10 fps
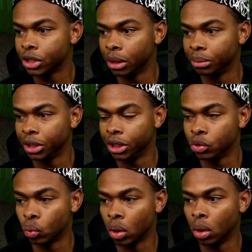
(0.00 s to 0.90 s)
Something is
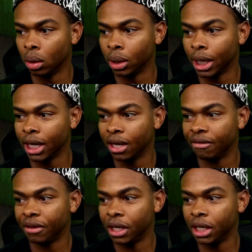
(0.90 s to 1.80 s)
wrong. I can't
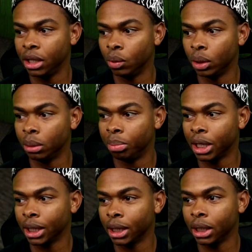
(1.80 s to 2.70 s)
find anyone, but
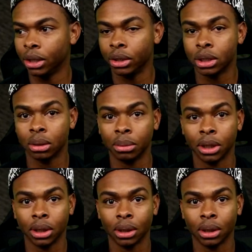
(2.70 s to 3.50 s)
I can hear something.